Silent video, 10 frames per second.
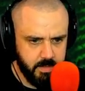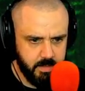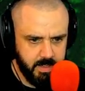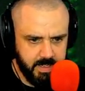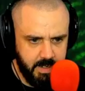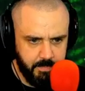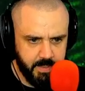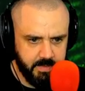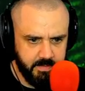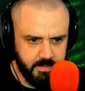I can't
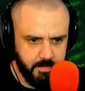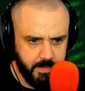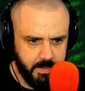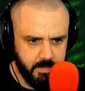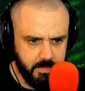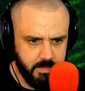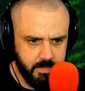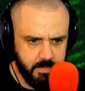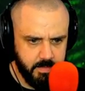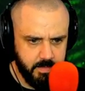pick this up either.
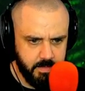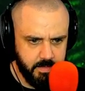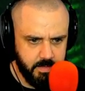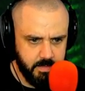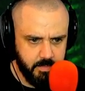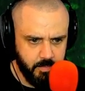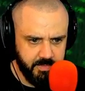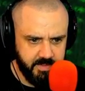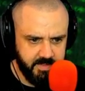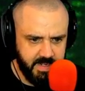
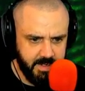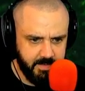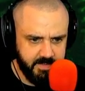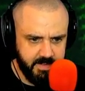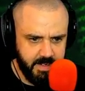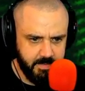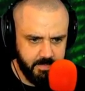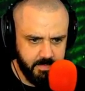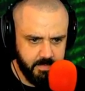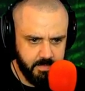Once it's down, it's down.
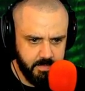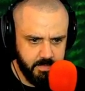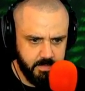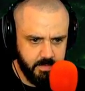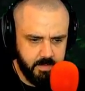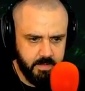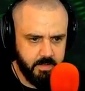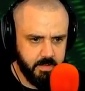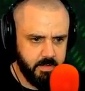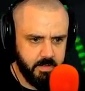Do we have any
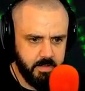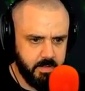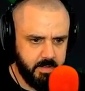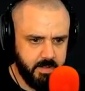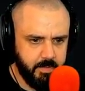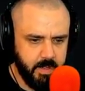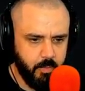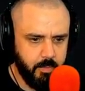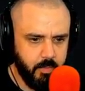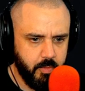more? Yeah, we got
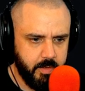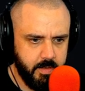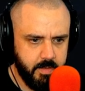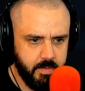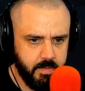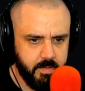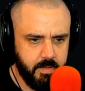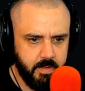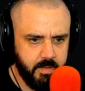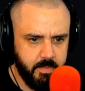one more.
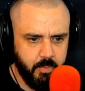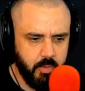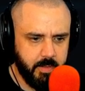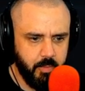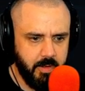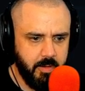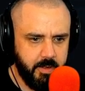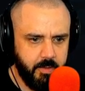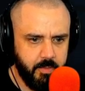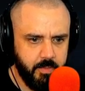Morgan, where are you?